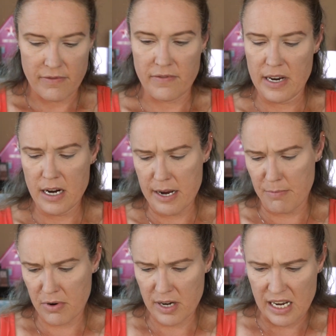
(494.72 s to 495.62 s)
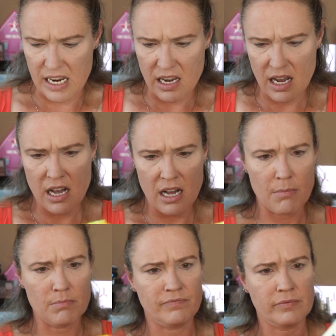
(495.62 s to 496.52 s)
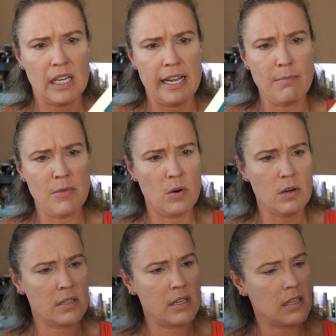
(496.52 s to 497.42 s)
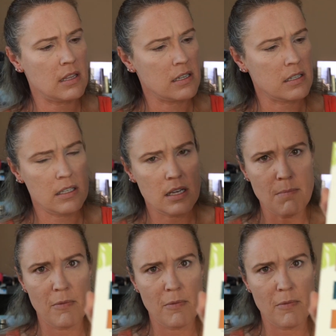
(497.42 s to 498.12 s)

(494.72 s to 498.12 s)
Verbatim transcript: Very pretty. Um, I am noticing that there's some